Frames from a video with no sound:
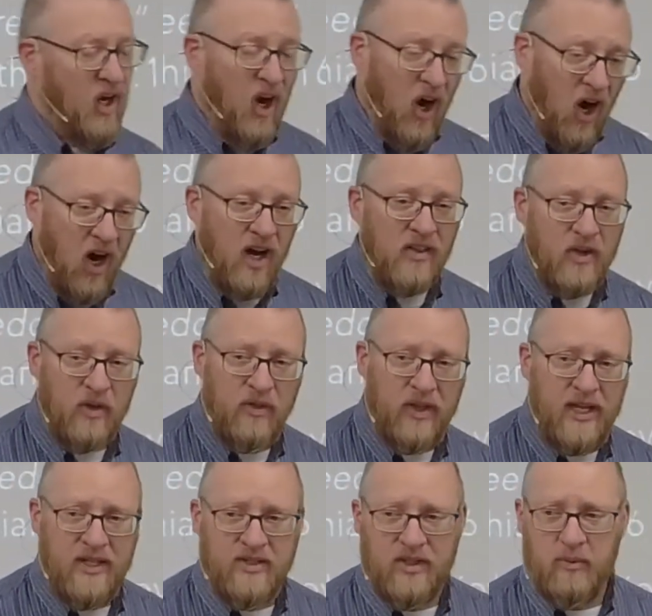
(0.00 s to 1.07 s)
Are there
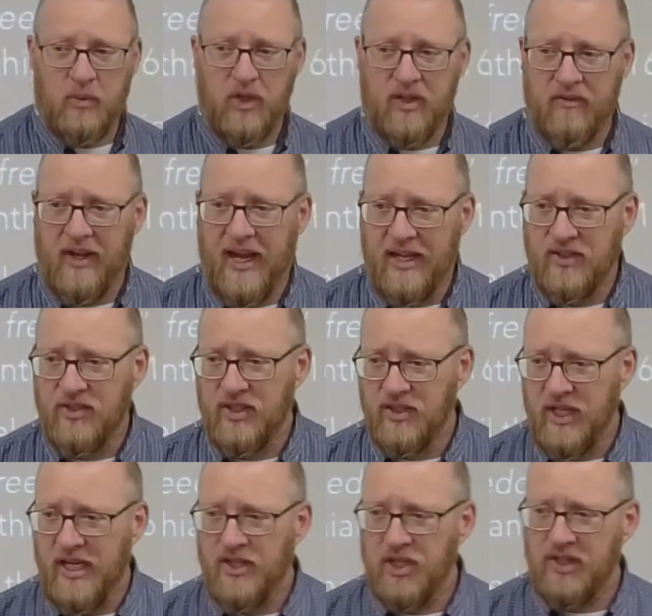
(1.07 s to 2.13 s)
things in the book of Acts that
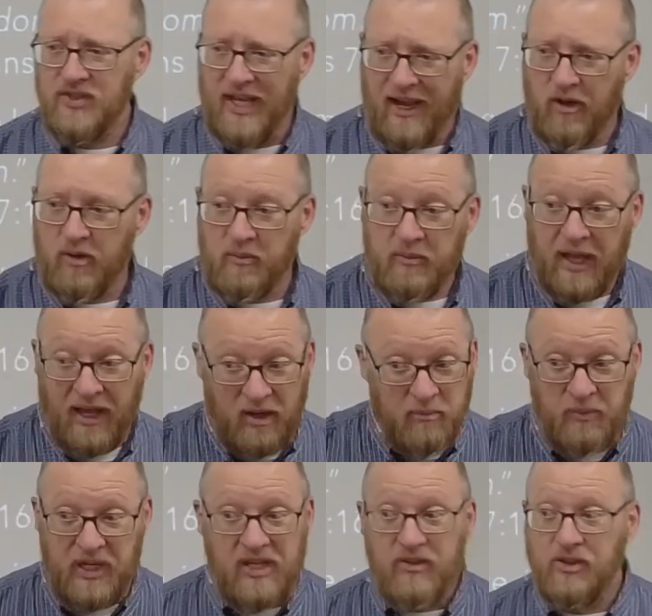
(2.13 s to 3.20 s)
teach us how to how to
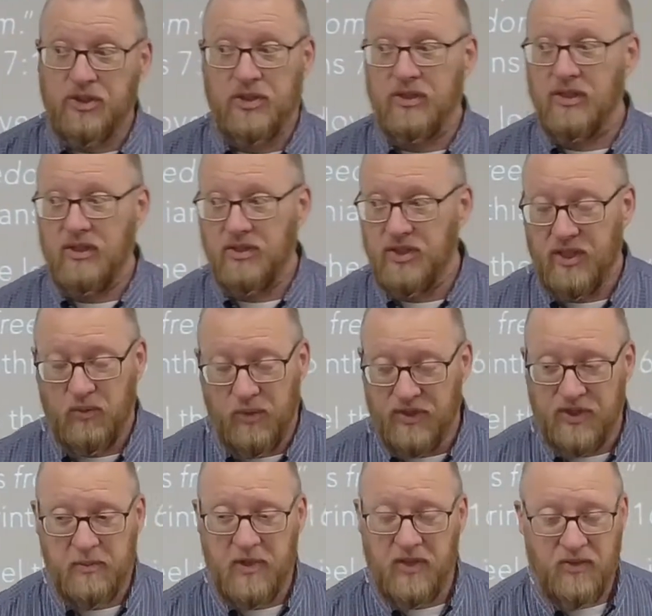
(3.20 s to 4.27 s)
be the church and
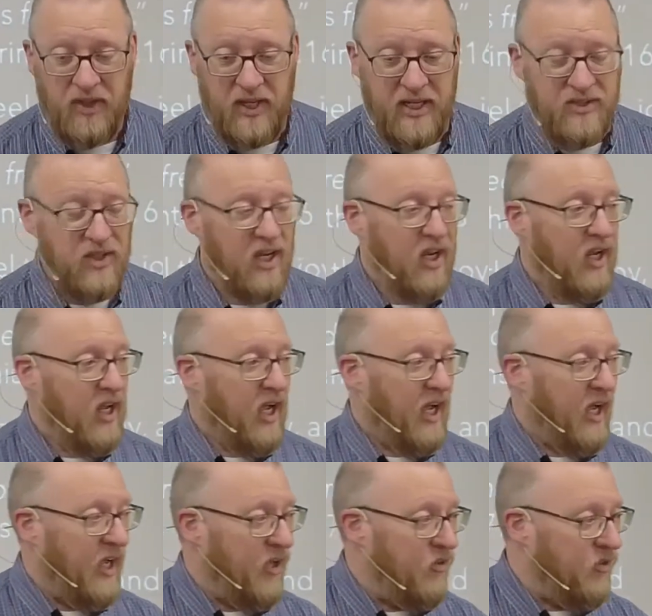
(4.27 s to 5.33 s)
some of the things
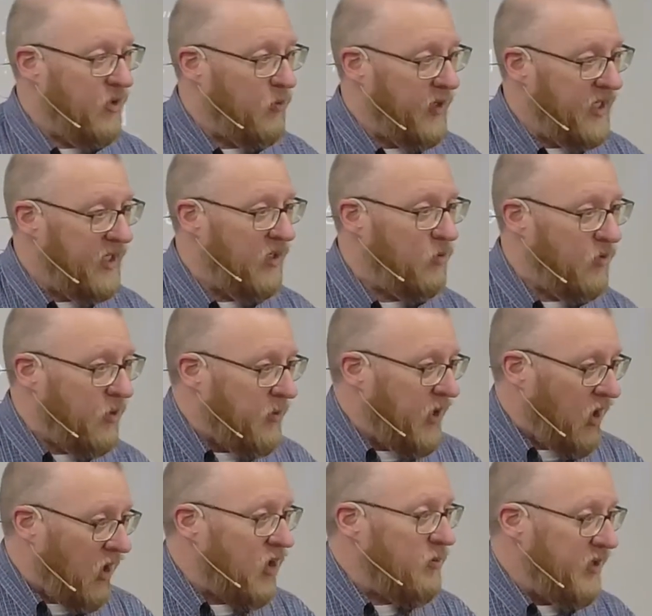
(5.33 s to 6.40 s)
uh, that we that we ought
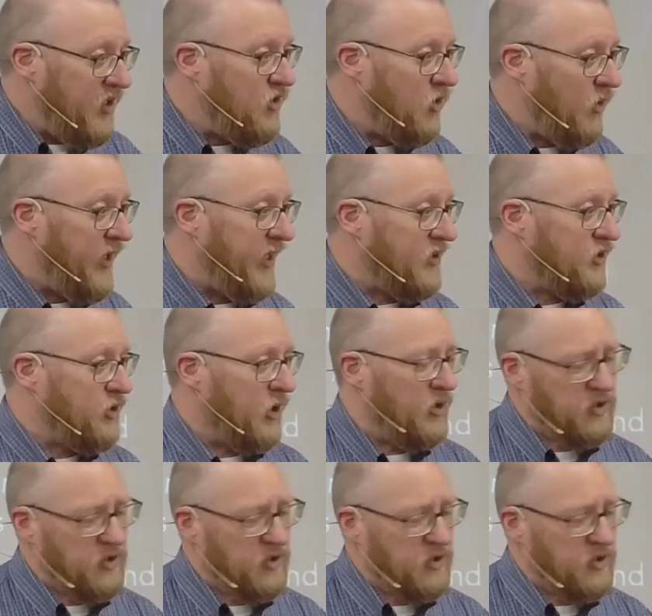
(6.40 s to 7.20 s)
to be doing as a church?